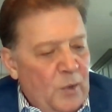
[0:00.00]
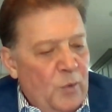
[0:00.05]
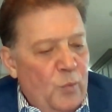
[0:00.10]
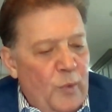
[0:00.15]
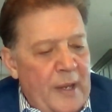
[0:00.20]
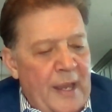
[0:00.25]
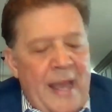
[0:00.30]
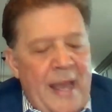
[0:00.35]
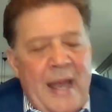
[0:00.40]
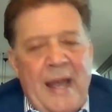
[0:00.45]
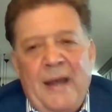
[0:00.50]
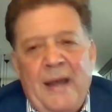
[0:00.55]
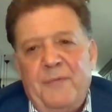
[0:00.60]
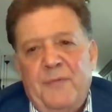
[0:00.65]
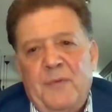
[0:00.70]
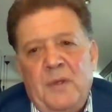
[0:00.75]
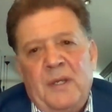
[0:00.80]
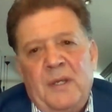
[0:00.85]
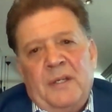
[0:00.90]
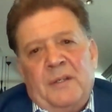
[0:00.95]
We have
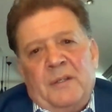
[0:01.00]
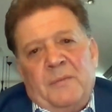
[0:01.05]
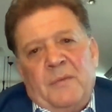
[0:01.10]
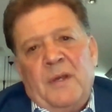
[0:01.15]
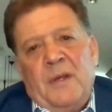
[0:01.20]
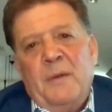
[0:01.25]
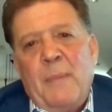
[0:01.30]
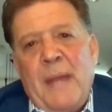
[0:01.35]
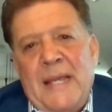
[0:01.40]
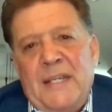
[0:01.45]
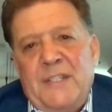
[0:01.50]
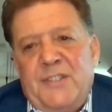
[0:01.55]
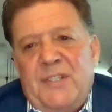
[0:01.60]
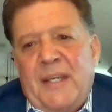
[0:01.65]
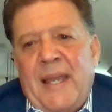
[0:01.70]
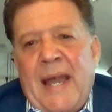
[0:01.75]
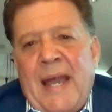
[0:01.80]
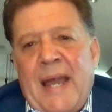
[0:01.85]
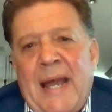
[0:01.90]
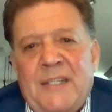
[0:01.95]
an amazing
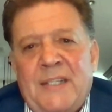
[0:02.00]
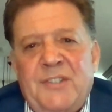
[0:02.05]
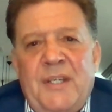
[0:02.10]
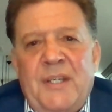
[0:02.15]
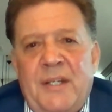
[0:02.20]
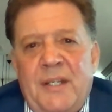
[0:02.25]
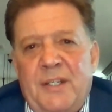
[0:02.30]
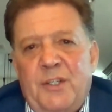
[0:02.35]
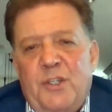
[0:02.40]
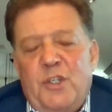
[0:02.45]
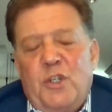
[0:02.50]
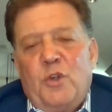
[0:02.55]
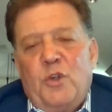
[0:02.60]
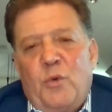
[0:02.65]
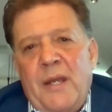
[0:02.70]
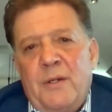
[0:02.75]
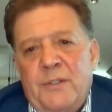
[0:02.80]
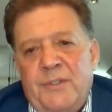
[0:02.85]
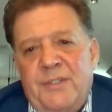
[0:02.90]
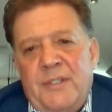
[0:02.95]
asset in
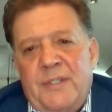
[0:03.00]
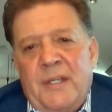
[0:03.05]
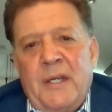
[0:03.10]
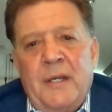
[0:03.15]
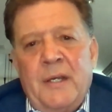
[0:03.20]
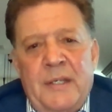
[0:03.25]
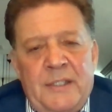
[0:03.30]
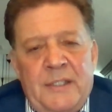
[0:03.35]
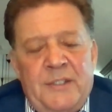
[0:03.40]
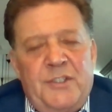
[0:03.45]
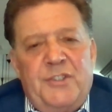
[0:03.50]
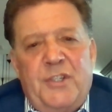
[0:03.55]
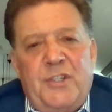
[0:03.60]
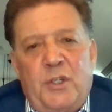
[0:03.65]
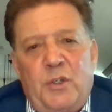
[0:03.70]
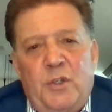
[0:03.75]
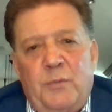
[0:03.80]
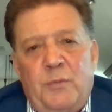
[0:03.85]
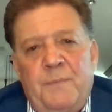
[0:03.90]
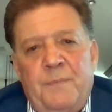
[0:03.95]
Cangrejos. Uh, it
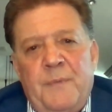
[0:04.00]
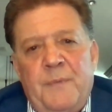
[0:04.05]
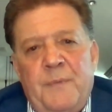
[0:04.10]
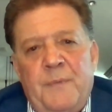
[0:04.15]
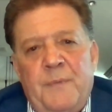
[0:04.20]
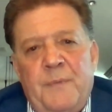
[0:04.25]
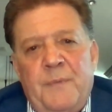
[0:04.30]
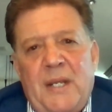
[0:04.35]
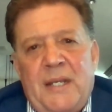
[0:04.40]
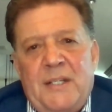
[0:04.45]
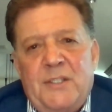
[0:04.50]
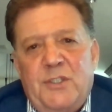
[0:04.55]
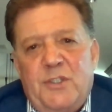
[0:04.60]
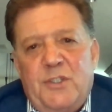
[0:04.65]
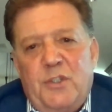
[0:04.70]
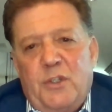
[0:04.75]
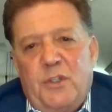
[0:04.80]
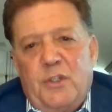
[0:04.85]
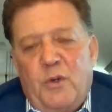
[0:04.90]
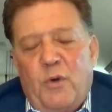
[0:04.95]
still has
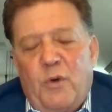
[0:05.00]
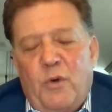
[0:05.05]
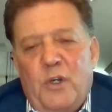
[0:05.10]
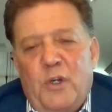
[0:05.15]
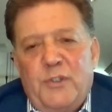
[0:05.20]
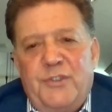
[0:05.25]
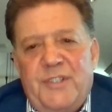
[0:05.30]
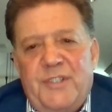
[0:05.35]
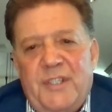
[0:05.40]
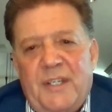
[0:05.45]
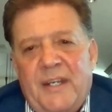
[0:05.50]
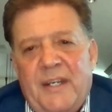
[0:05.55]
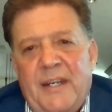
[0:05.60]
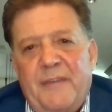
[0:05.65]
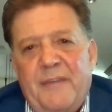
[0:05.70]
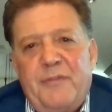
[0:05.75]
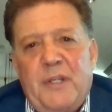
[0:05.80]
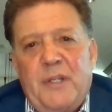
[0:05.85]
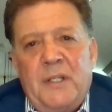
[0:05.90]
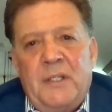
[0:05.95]
potential to grow
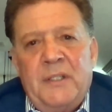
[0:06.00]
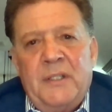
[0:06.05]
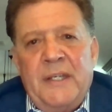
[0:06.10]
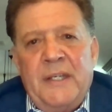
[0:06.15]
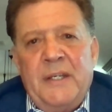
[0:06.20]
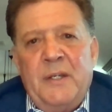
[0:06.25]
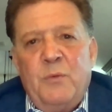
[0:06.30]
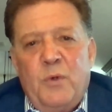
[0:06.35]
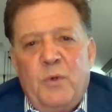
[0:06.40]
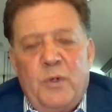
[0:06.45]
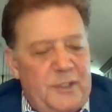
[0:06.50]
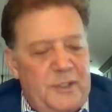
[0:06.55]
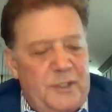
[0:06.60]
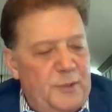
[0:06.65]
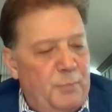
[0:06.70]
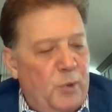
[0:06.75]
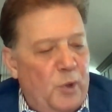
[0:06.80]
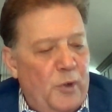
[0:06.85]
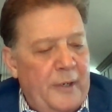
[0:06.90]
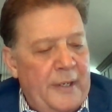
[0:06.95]
significantly. We're
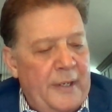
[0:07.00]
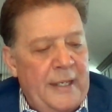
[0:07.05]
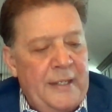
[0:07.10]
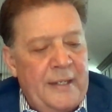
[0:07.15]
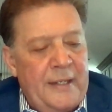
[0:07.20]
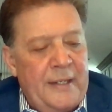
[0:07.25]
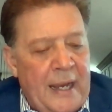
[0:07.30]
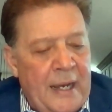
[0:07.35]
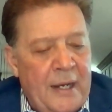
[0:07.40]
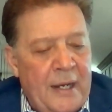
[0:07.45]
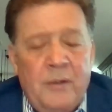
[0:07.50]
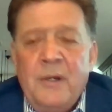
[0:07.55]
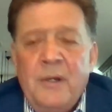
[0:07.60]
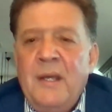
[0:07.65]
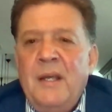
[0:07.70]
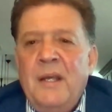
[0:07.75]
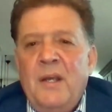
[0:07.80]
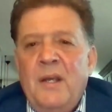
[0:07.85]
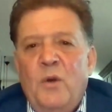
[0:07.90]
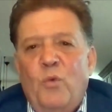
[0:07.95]
exploring it now
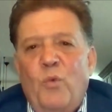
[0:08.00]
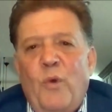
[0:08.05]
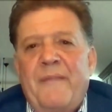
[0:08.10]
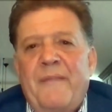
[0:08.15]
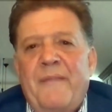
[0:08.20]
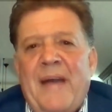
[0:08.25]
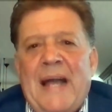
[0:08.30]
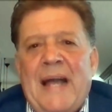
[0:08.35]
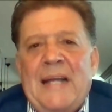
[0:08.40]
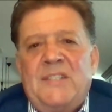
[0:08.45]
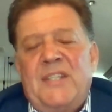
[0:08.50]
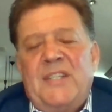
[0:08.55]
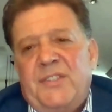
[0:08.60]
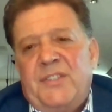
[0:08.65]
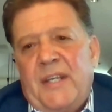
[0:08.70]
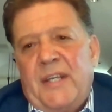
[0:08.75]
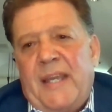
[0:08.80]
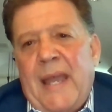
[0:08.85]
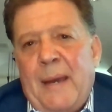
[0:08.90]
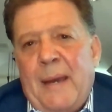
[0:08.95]
we have access to
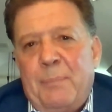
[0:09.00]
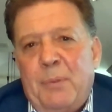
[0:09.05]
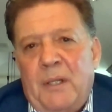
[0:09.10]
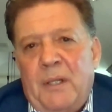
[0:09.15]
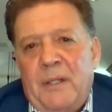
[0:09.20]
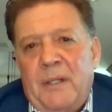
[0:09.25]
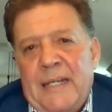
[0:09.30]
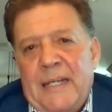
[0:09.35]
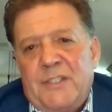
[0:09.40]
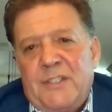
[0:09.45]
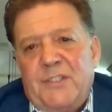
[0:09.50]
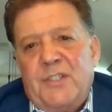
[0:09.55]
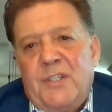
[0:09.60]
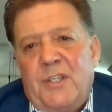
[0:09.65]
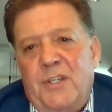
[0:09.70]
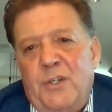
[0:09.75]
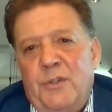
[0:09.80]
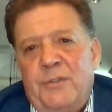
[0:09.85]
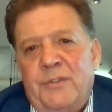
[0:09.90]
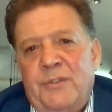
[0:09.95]
capital to execute
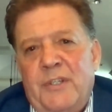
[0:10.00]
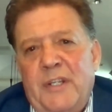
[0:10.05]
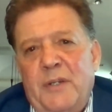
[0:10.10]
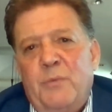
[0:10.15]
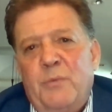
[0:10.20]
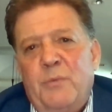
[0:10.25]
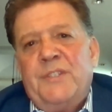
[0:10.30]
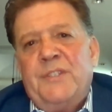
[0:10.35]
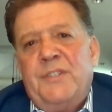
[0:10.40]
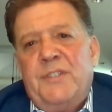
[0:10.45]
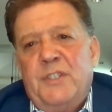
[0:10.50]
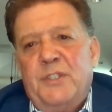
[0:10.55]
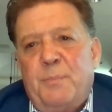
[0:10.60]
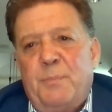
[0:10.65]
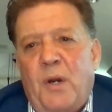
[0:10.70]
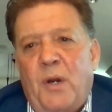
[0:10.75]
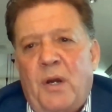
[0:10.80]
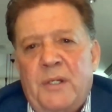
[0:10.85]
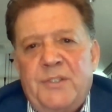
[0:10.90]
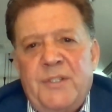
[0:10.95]
and de-risk this
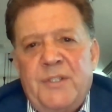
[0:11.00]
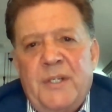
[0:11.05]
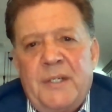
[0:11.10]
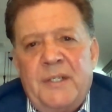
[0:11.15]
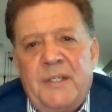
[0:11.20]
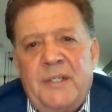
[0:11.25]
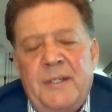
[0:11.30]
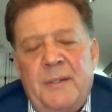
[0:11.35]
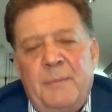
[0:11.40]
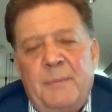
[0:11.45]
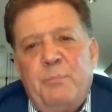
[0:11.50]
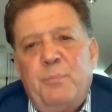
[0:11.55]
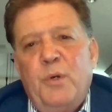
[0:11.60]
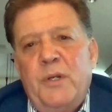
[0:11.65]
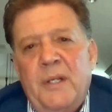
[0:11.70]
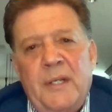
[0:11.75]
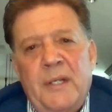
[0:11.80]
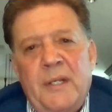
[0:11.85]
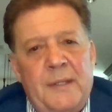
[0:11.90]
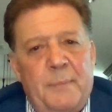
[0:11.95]
project and put it in
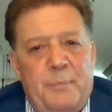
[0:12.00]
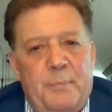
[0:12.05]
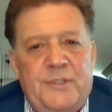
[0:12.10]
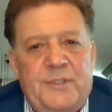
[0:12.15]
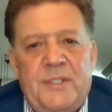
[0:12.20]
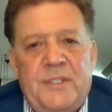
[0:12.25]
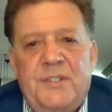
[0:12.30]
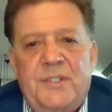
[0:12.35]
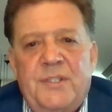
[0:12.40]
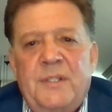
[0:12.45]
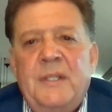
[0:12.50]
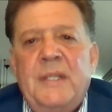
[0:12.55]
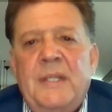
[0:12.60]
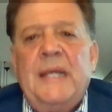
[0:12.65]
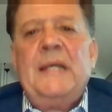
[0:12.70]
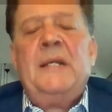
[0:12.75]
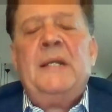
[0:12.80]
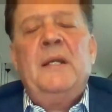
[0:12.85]
the position that